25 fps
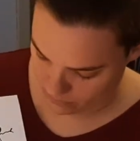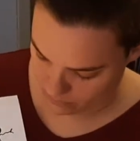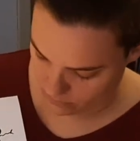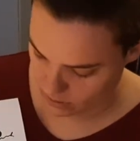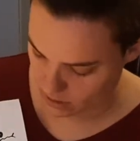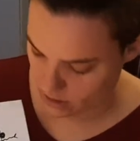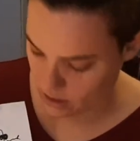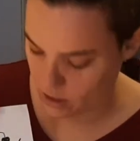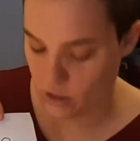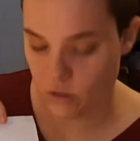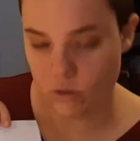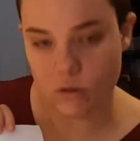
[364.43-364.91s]

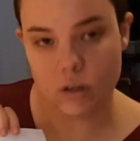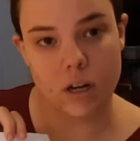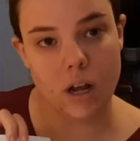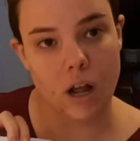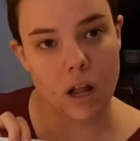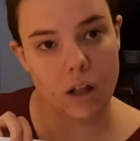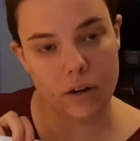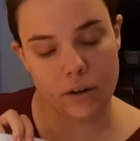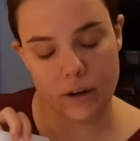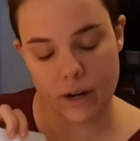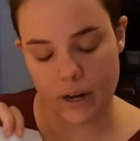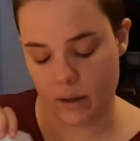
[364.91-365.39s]
And then you can
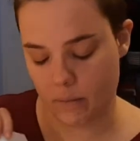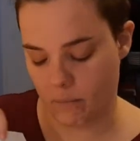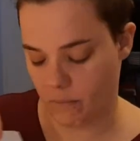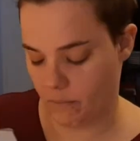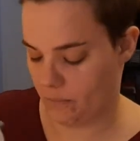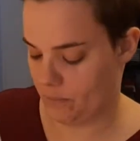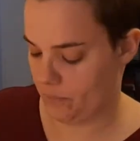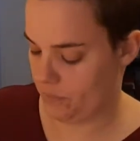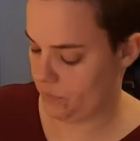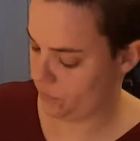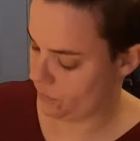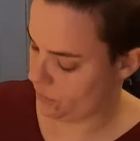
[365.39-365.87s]
color him
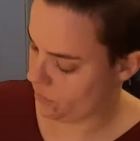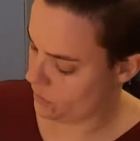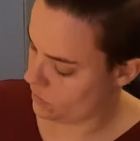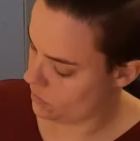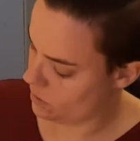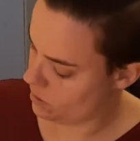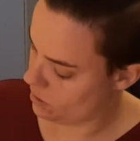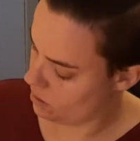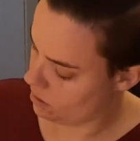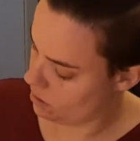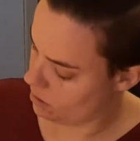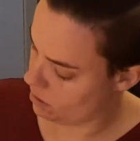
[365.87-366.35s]

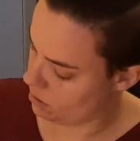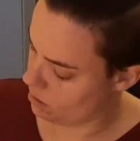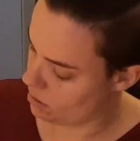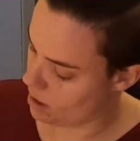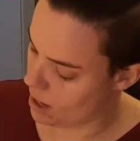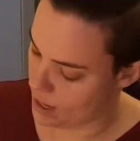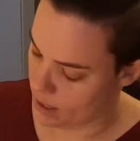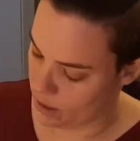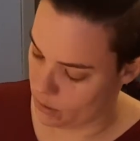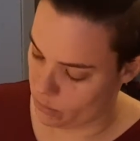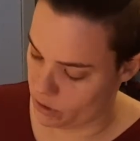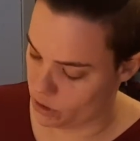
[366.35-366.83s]

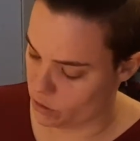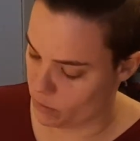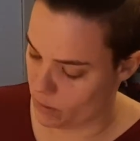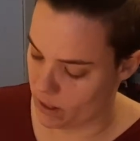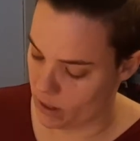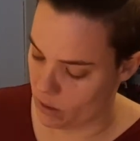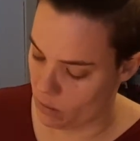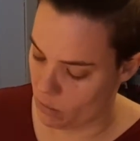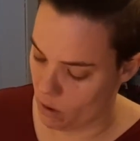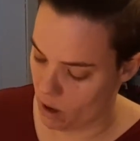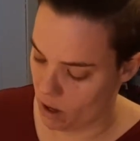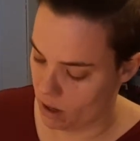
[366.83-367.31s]
any which way
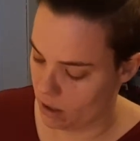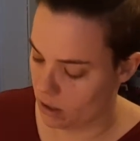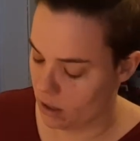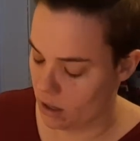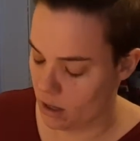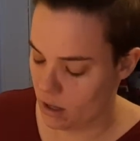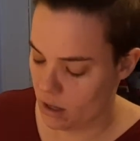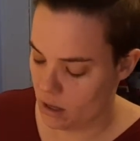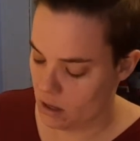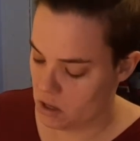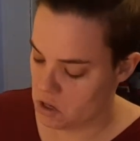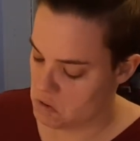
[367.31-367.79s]
you want.
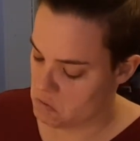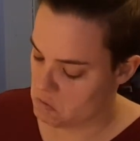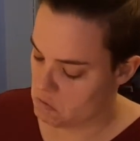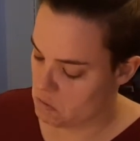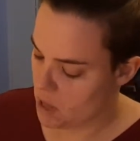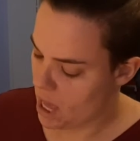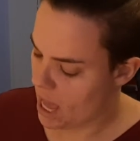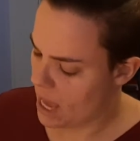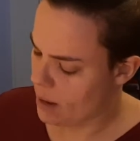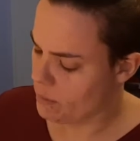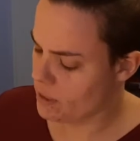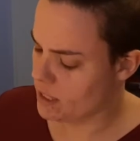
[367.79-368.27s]

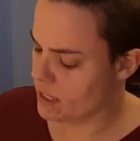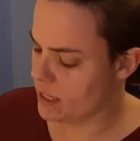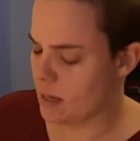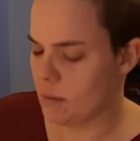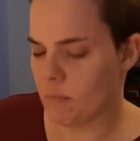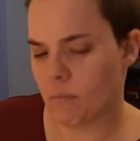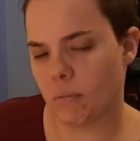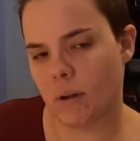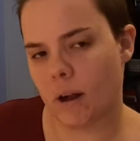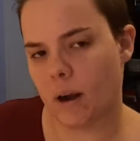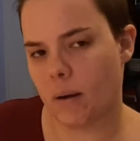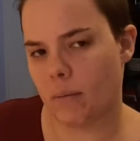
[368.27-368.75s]
I would say
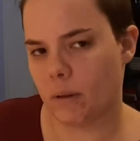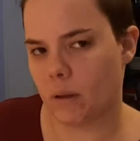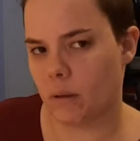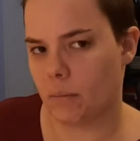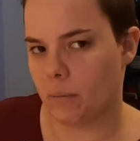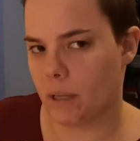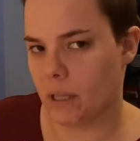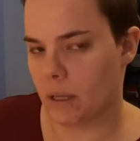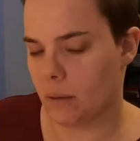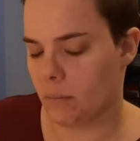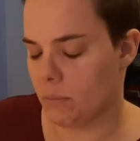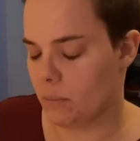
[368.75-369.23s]

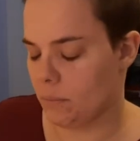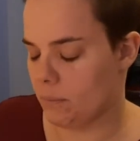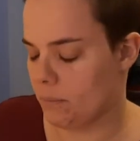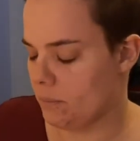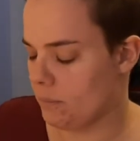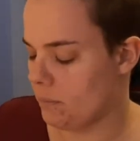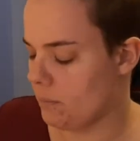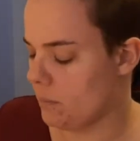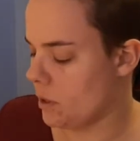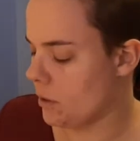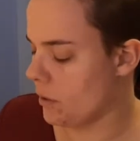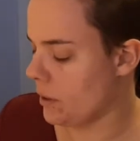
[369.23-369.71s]
probably
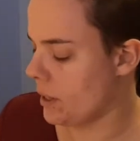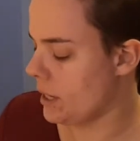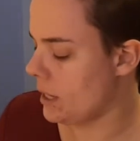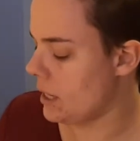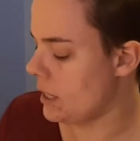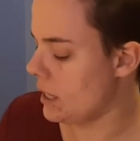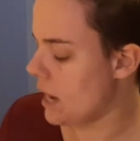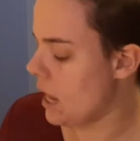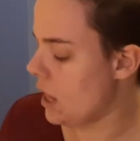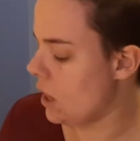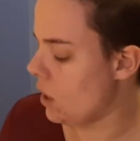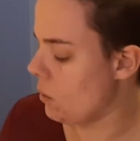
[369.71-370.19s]
green
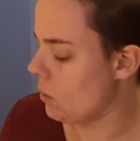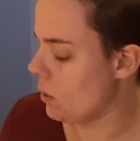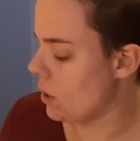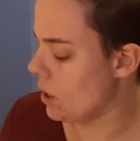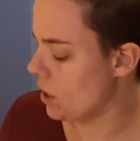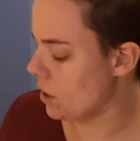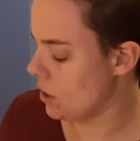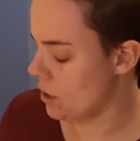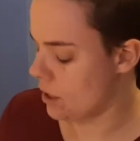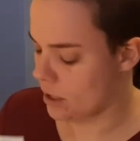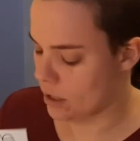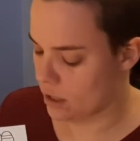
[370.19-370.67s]
and yellow are
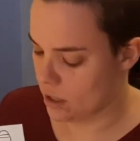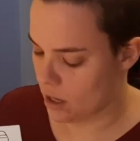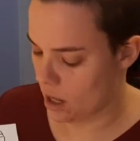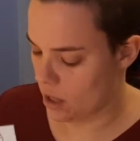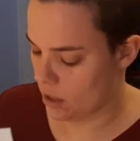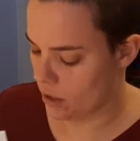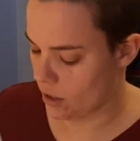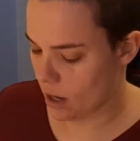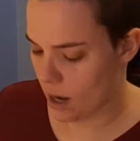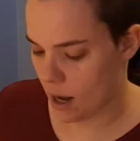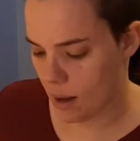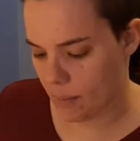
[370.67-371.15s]
a good
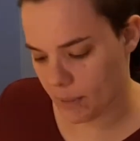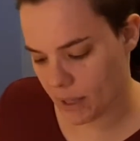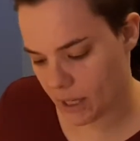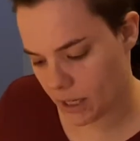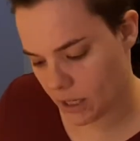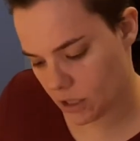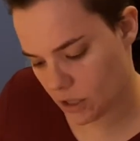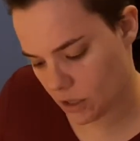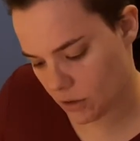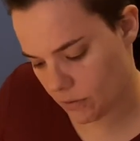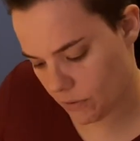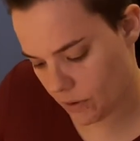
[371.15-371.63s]
color
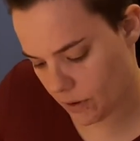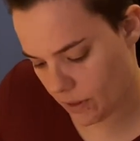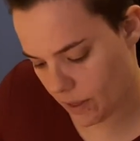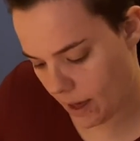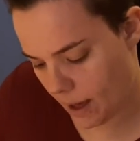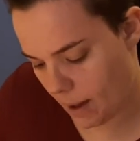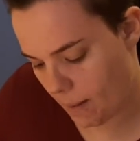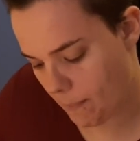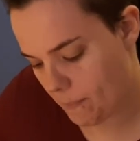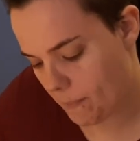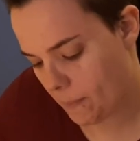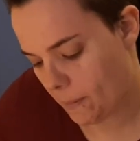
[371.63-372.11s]
combination for
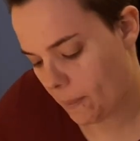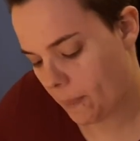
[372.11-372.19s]
that.